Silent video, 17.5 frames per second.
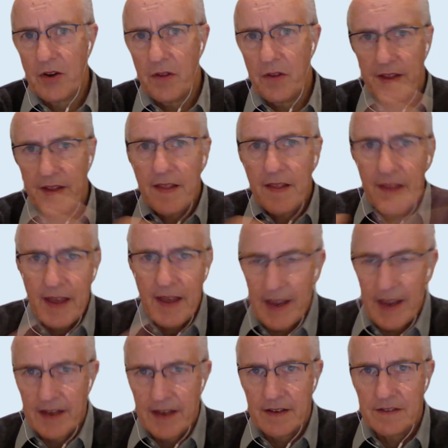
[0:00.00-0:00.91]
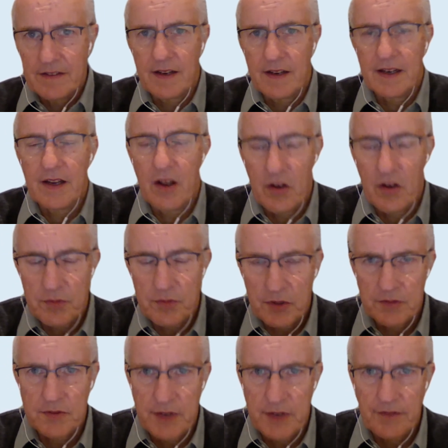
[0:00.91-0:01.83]
On the other hand, and I'm
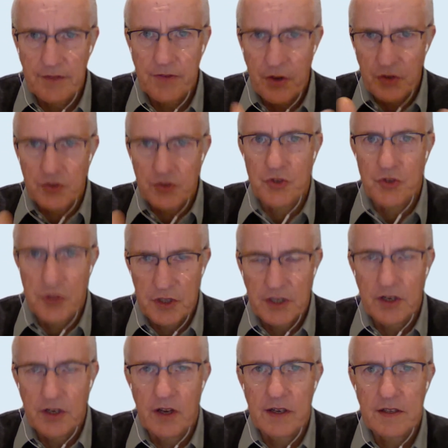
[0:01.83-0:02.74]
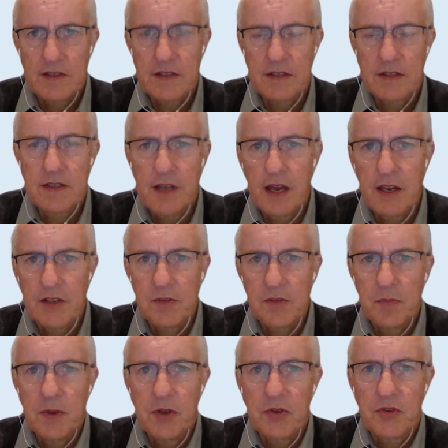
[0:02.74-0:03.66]
going to now focus on the United States,
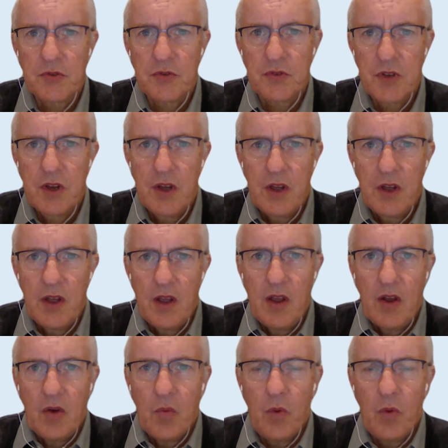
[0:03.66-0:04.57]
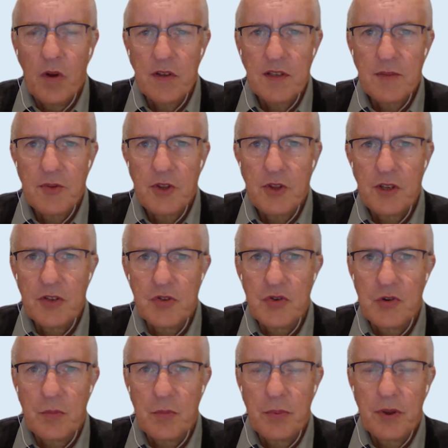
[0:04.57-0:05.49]
because while some of these
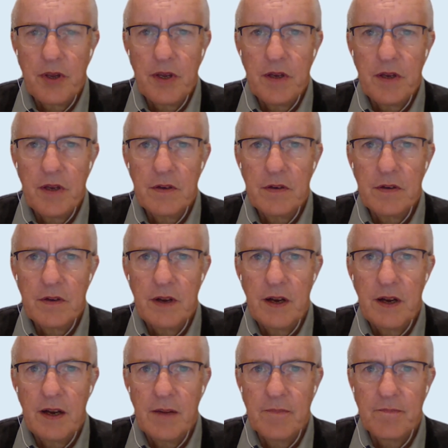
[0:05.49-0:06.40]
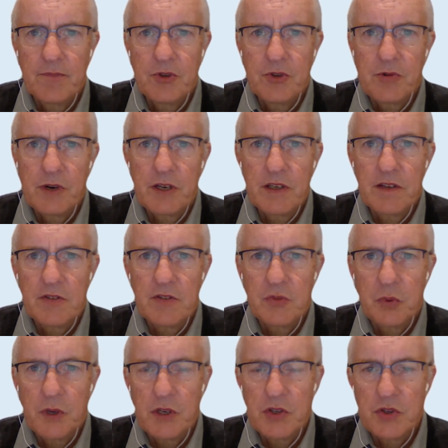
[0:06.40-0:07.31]
European directives
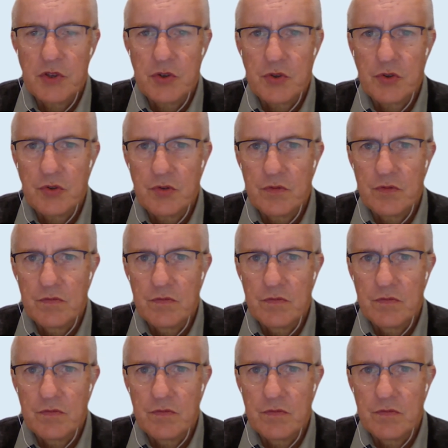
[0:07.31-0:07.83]
were issued